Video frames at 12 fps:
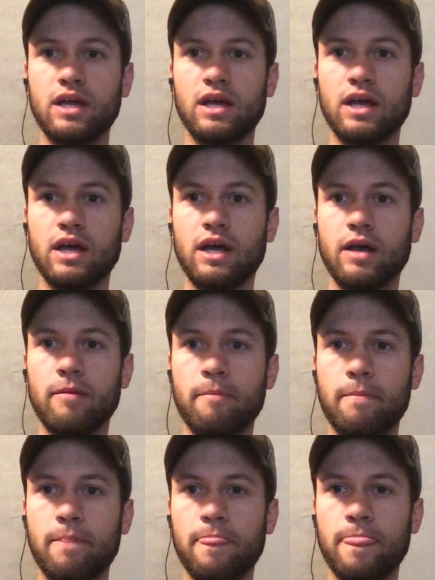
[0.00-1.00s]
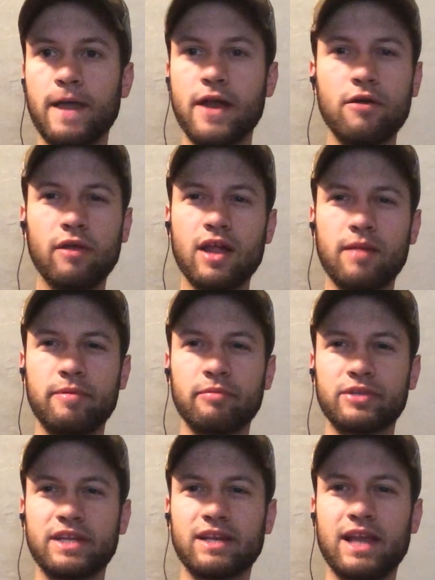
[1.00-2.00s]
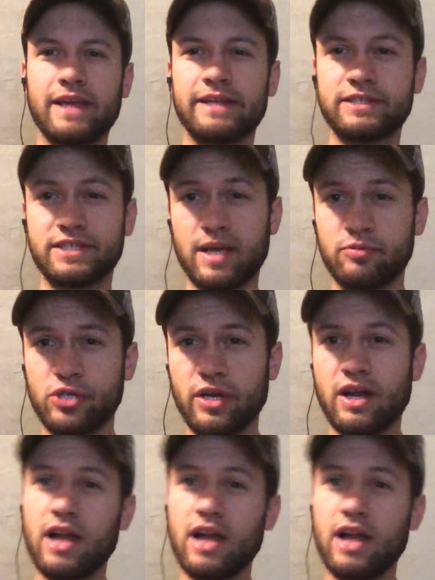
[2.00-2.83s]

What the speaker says: I know a lot of people didn't like Inception.